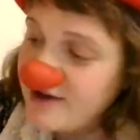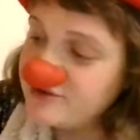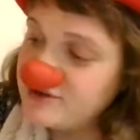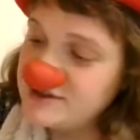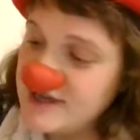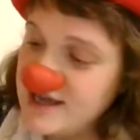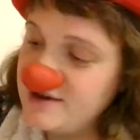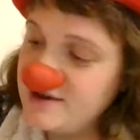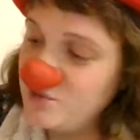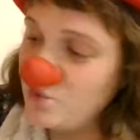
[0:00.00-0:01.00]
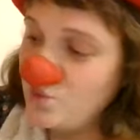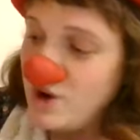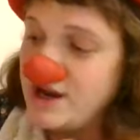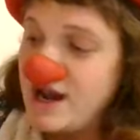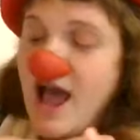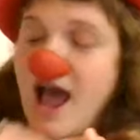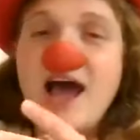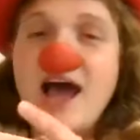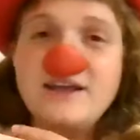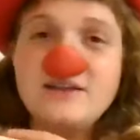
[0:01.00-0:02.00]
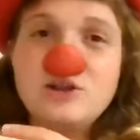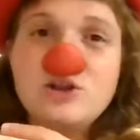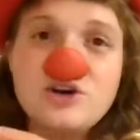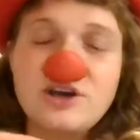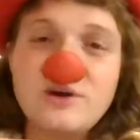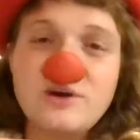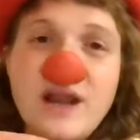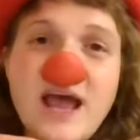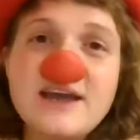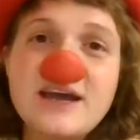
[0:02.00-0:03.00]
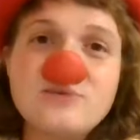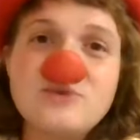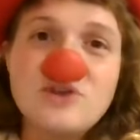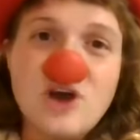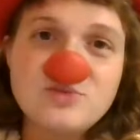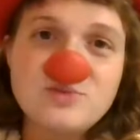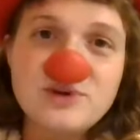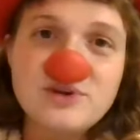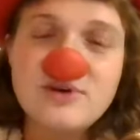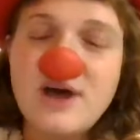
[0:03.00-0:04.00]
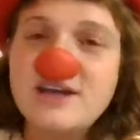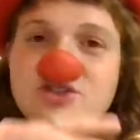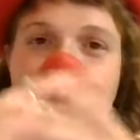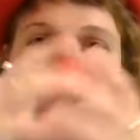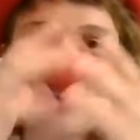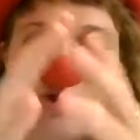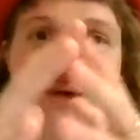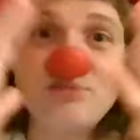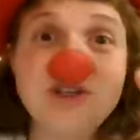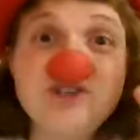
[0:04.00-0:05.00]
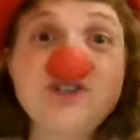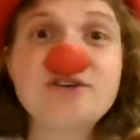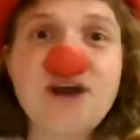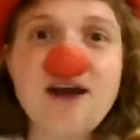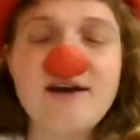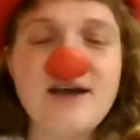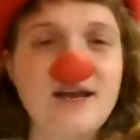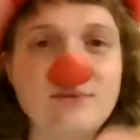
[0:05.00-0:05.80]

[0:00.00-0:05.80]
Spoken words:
And I have to say that when I look, when I come to the hospital, I try to not be Shira